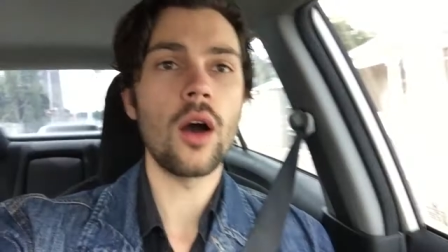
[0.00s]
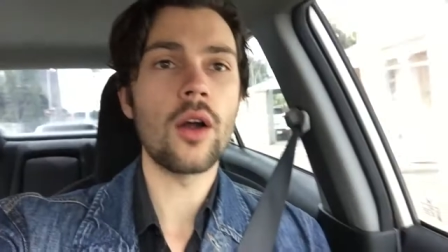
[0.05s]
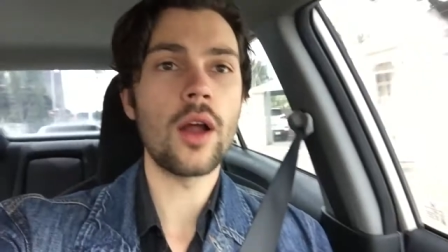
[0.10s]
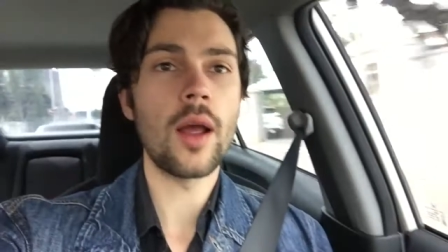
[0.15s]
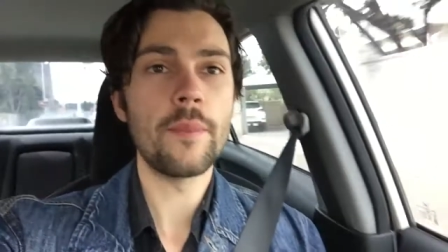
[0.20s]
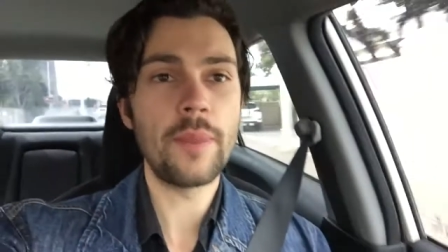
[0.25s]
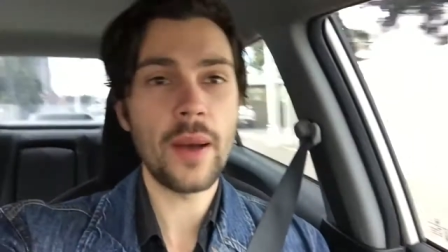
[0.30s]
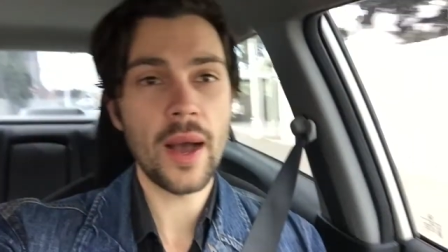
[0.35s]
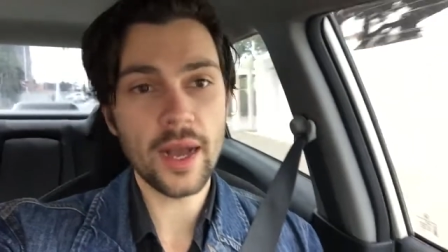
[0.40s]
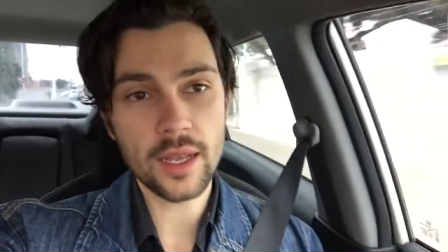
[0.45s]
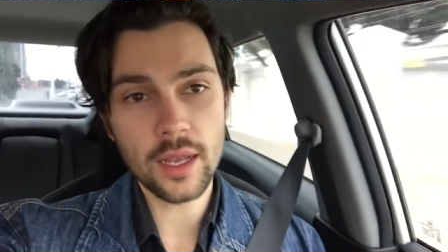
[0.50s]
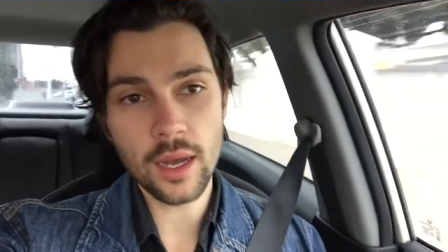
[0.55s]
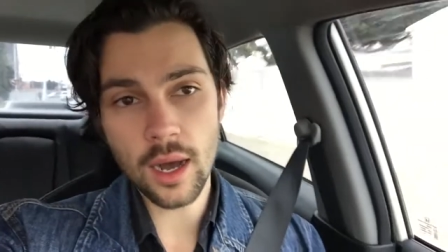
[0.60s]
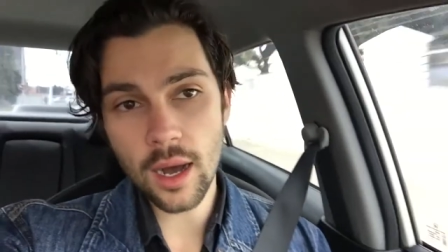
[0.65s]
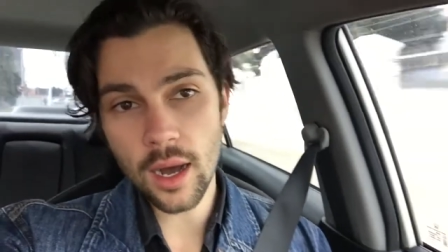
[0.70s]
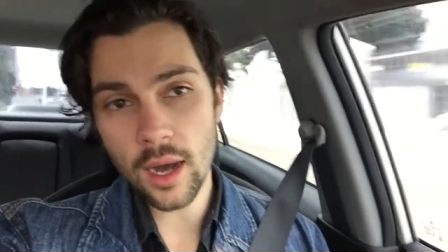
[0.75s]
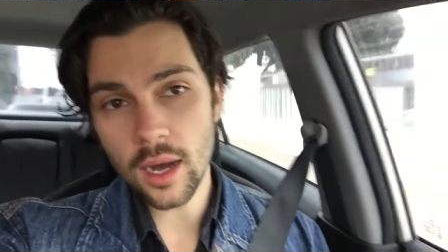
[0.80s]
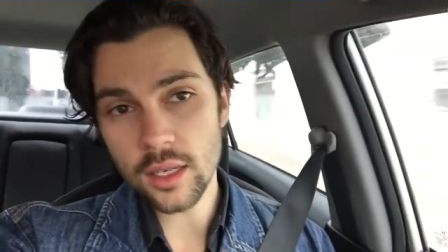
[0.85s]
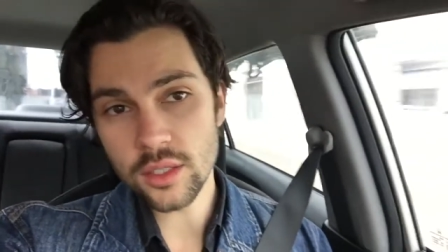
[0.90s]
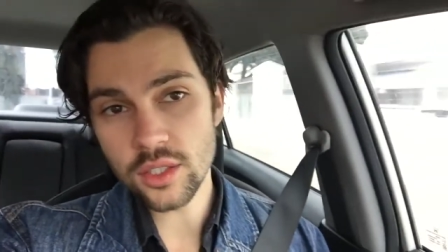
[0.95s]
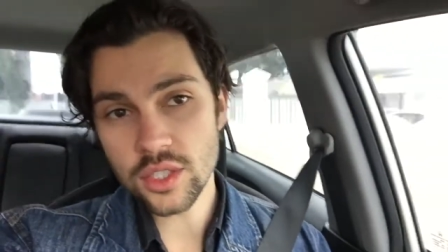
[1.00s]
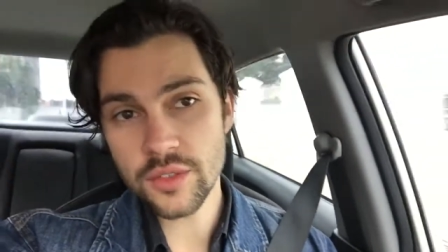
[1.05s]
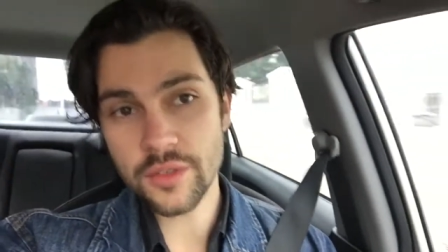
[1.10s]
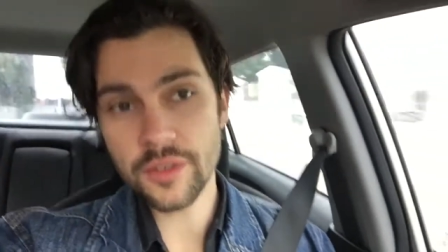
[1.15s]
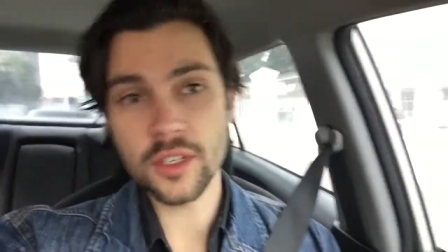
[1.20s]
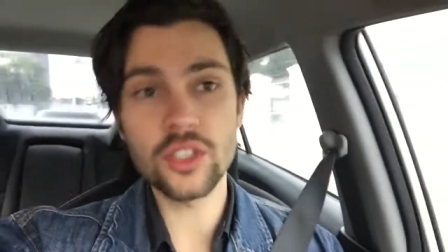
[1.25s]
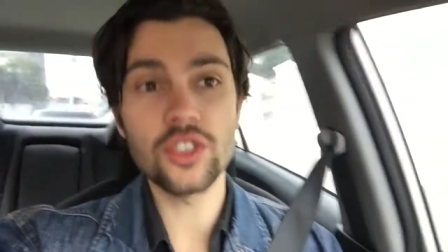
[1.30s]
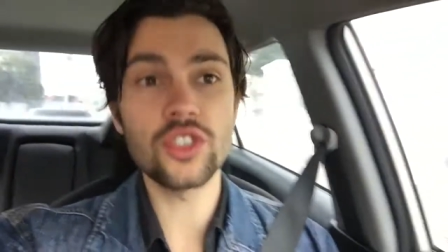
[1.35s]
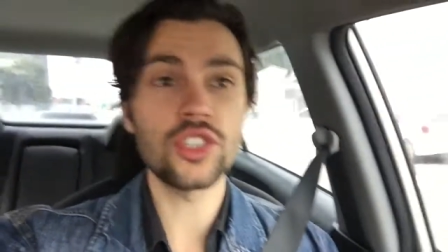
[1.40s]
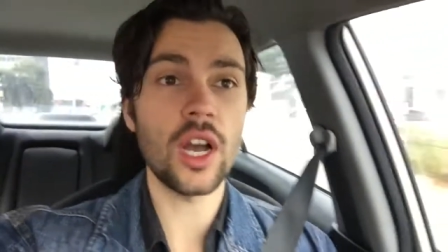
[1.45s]
All right, Pack, I uh, just
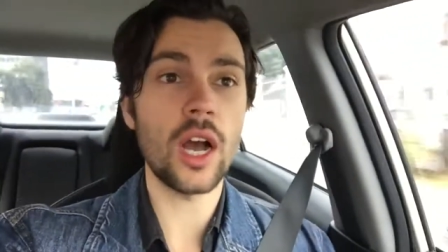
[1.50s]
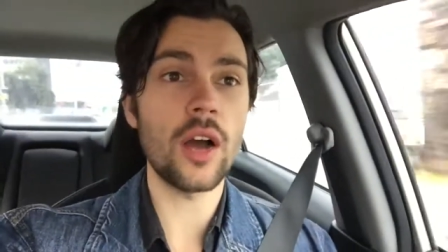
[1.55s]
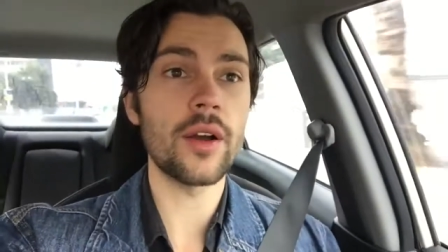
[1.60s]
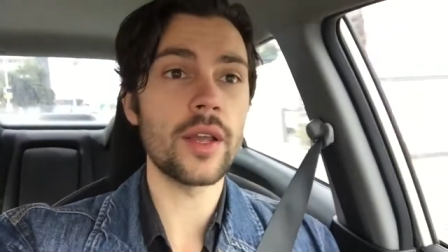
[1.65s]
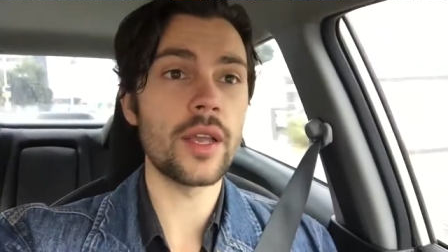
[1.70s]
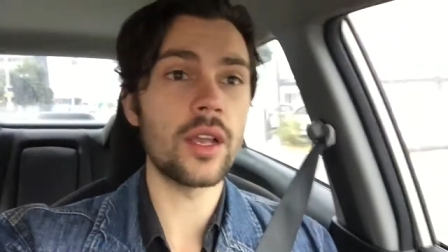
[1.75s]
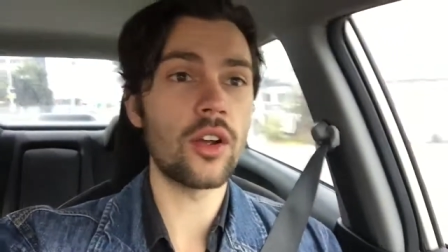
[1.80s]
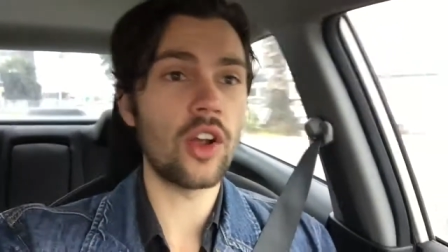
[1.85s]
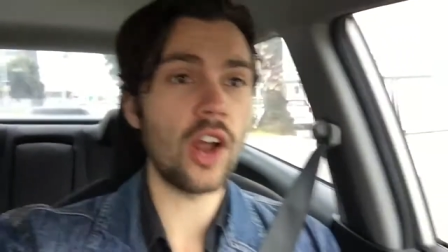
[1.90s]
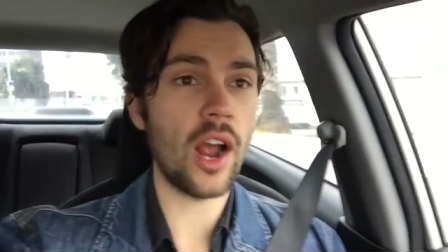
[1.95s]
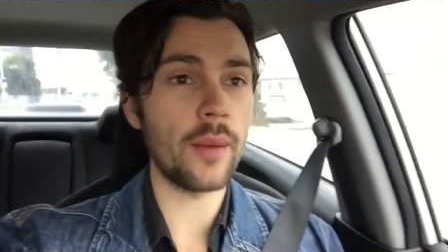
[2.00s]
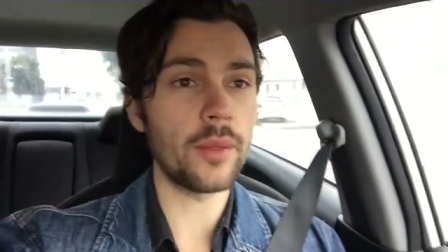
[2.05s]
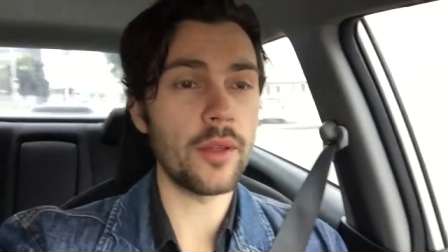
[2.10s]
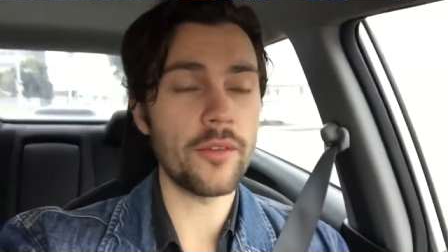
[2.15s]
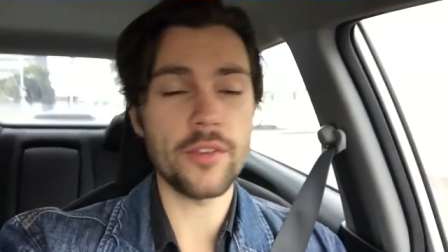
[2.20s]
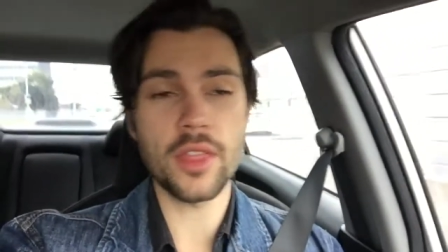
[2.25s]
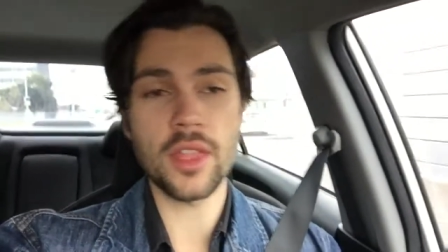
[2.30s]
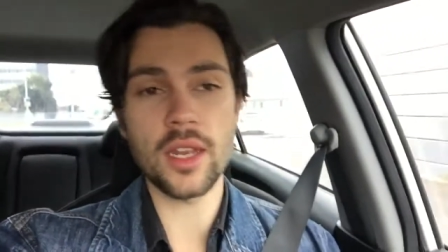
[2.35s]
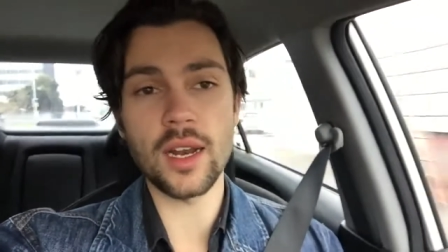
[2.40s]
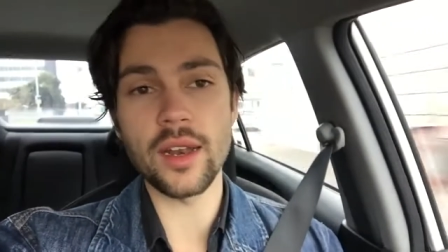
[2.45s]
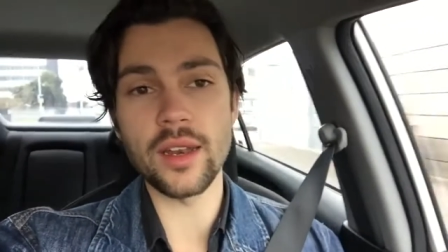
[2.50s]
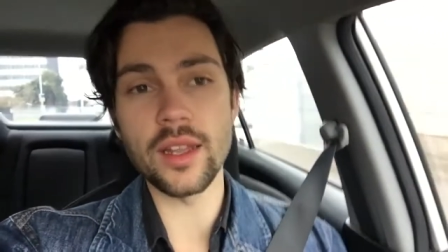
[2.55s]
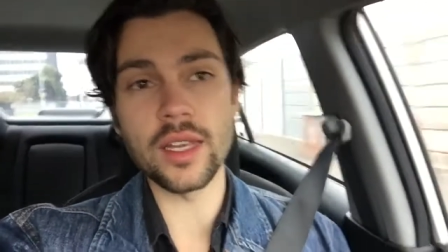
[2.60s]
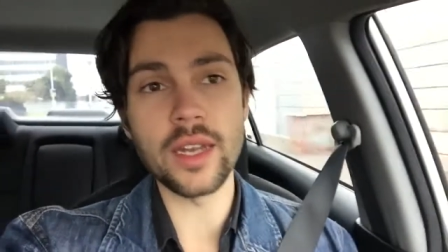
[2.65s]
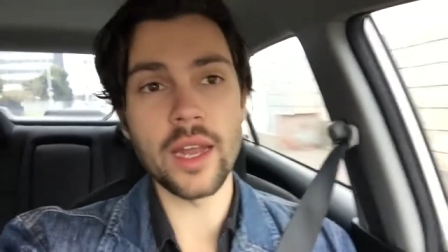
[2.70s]
finished showering, grabbed everything I need,